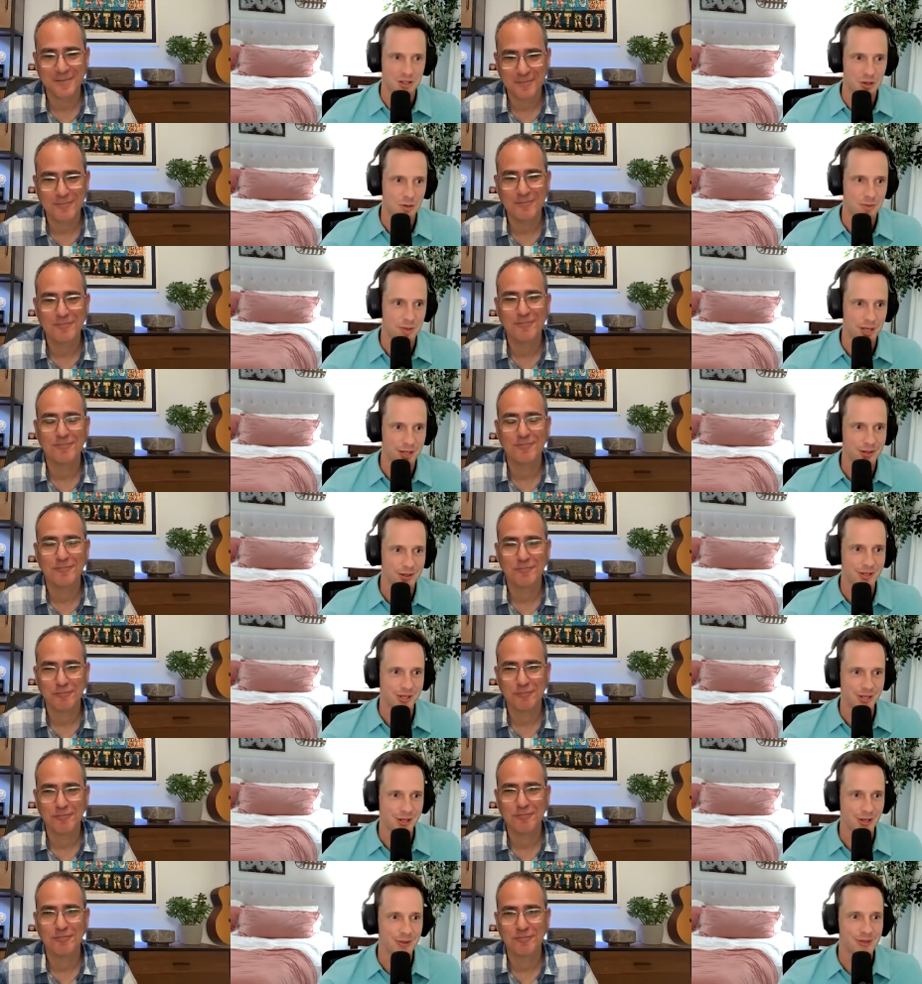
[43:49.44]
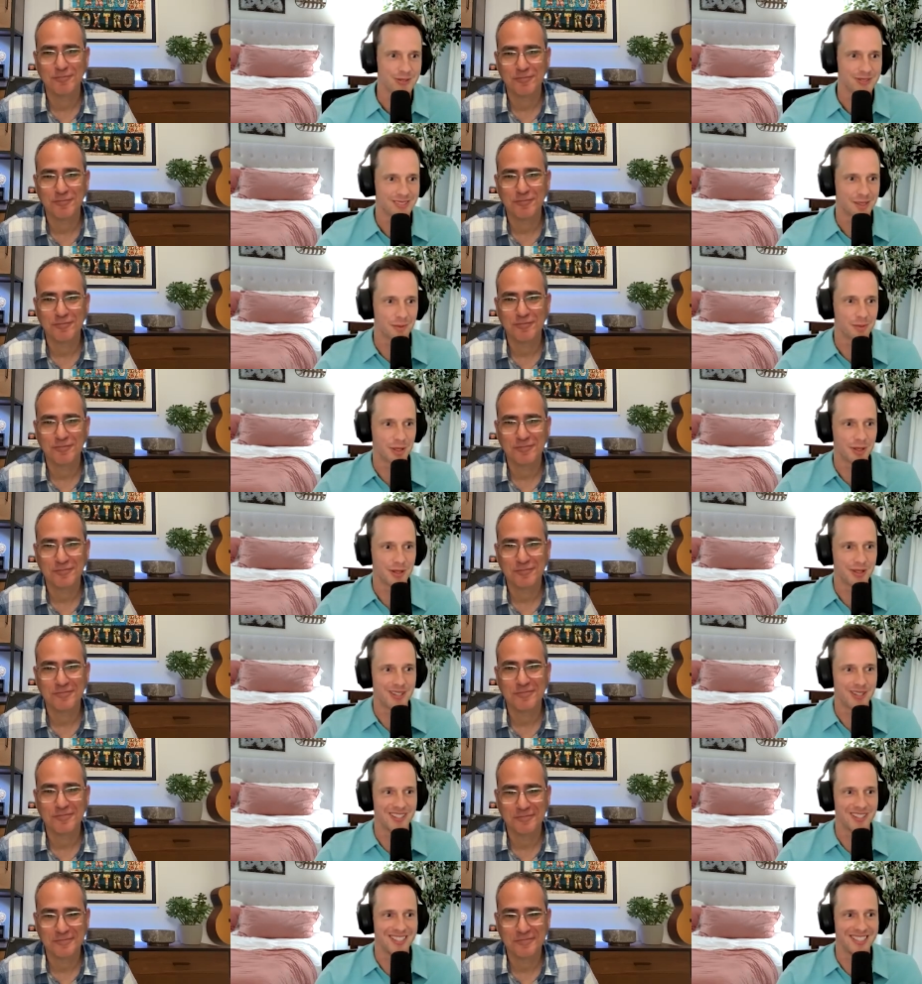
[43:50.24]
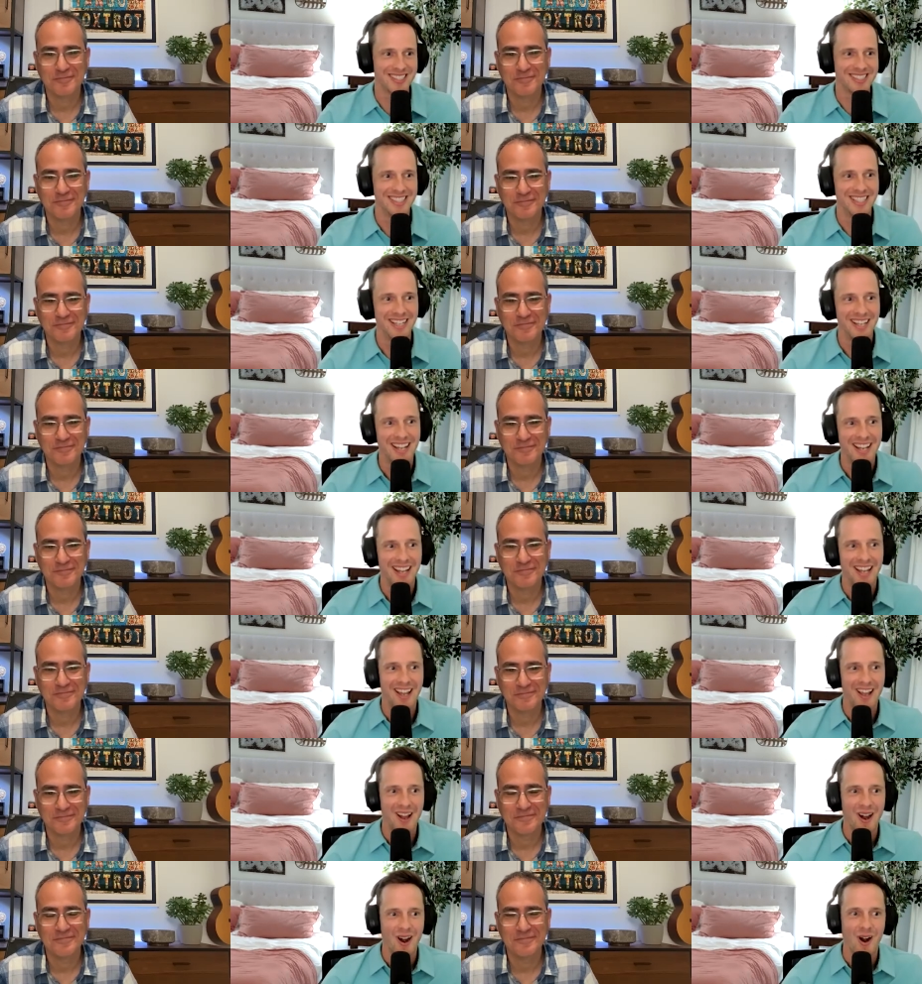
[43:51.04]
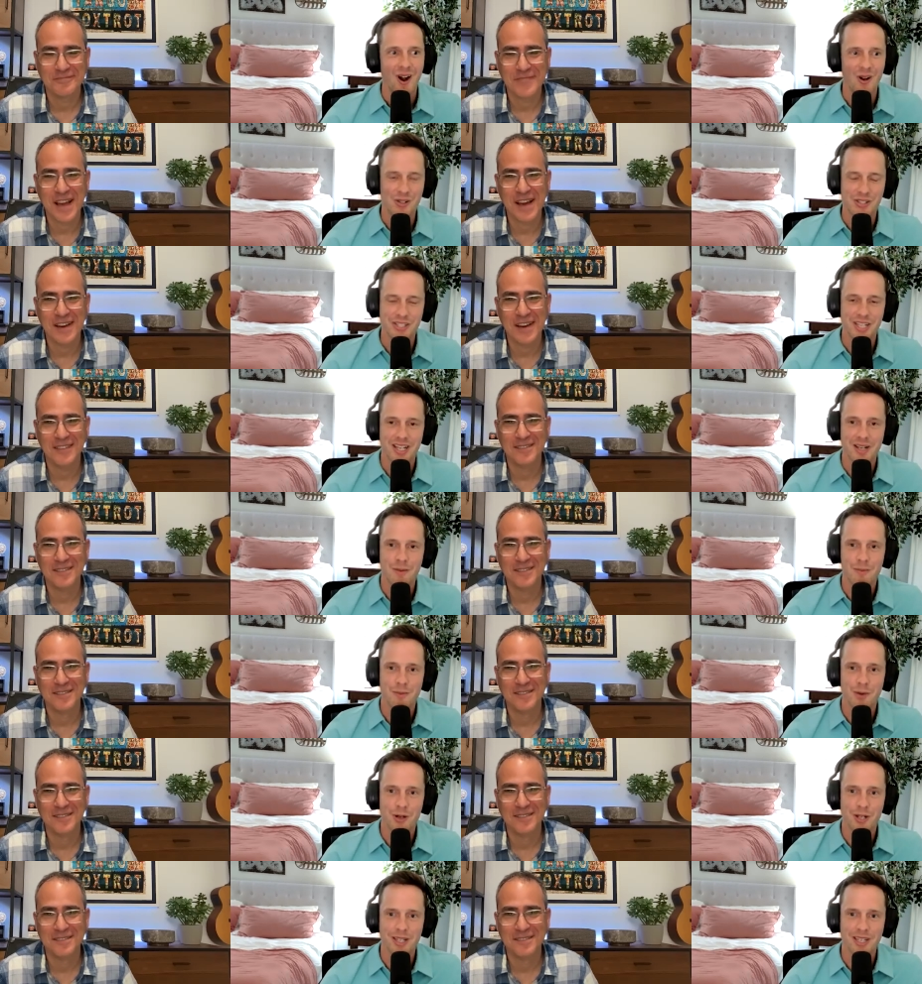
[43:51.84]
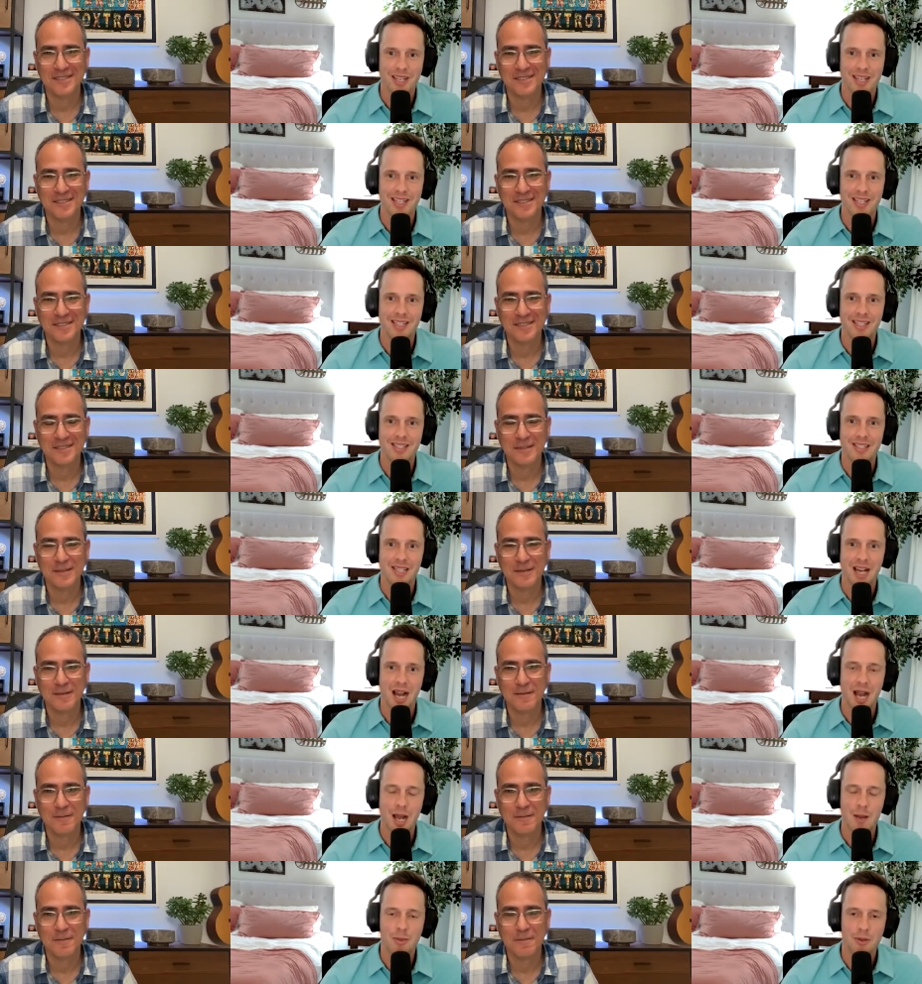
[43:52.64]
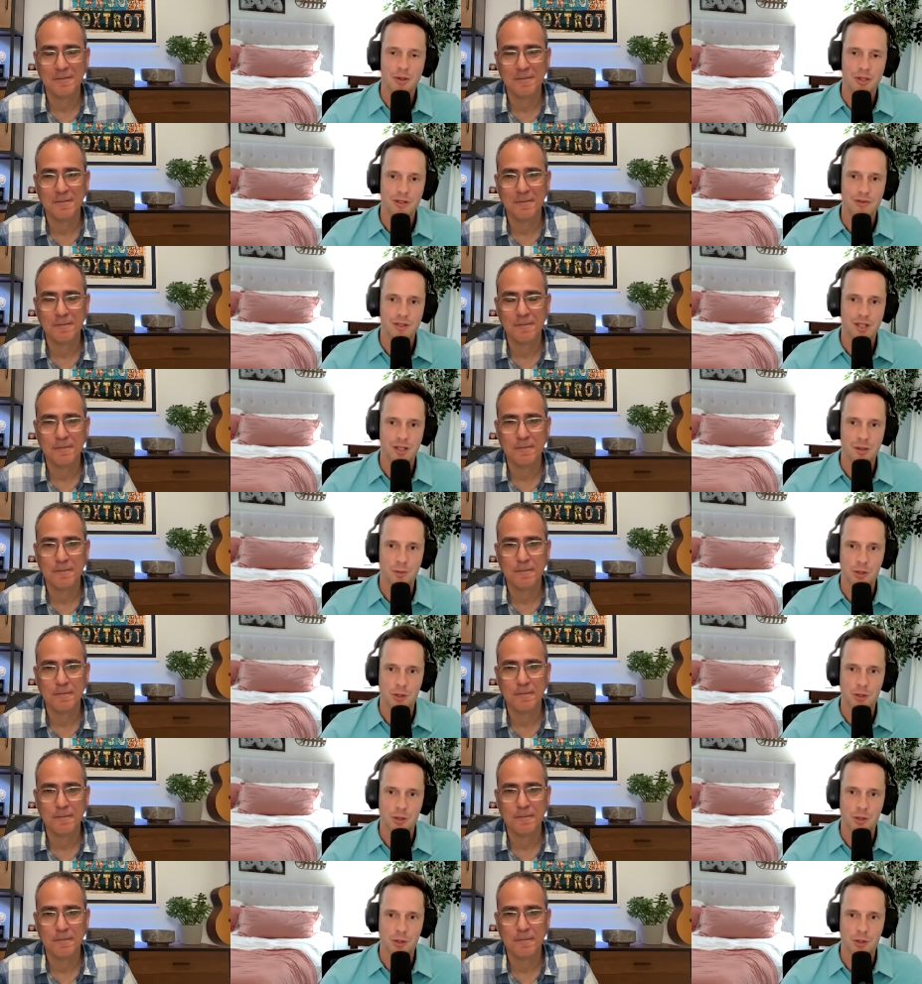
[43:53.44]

Speaker 1: do it better. So completely agree. Yeah. Our second one is, I believe that the